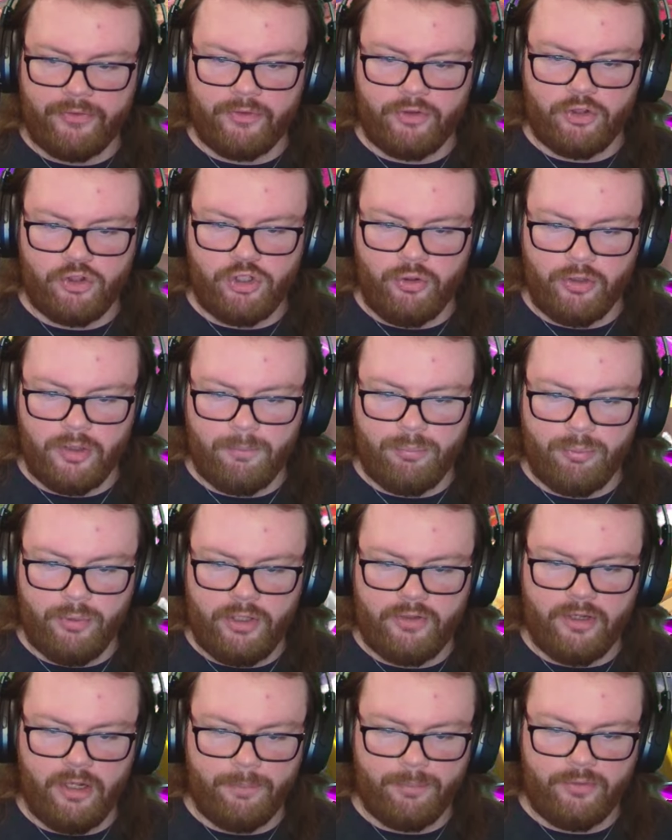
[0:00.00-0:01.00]
the shield on point
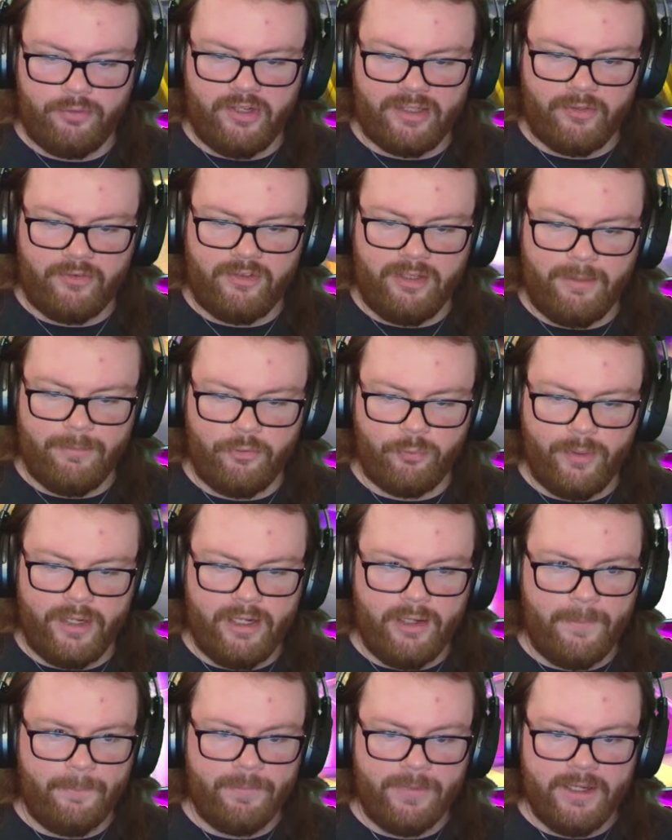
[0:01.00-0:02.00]
to help protect the team as
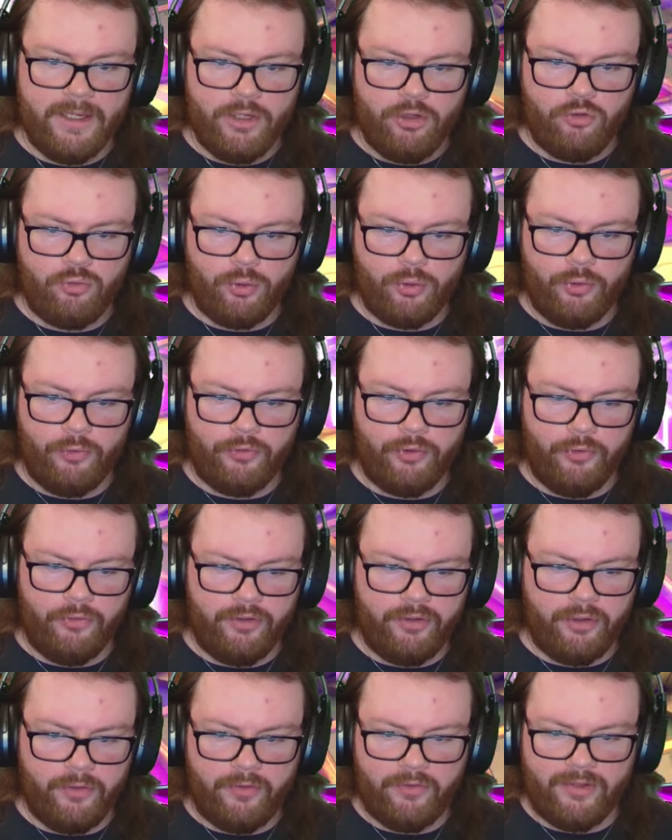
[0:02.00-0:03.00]
well. Drogoz goes
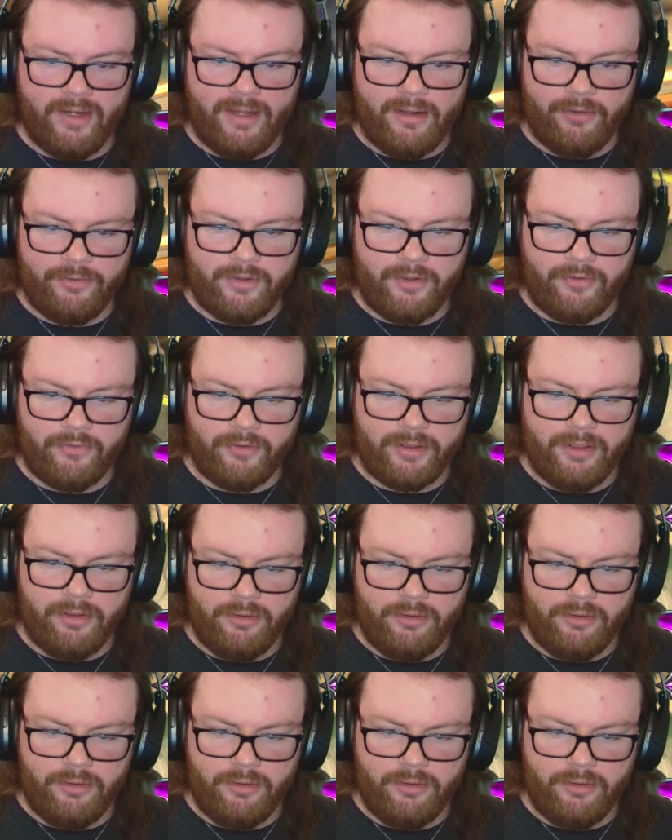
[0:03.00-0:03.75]
in on the Talus, gets the kill.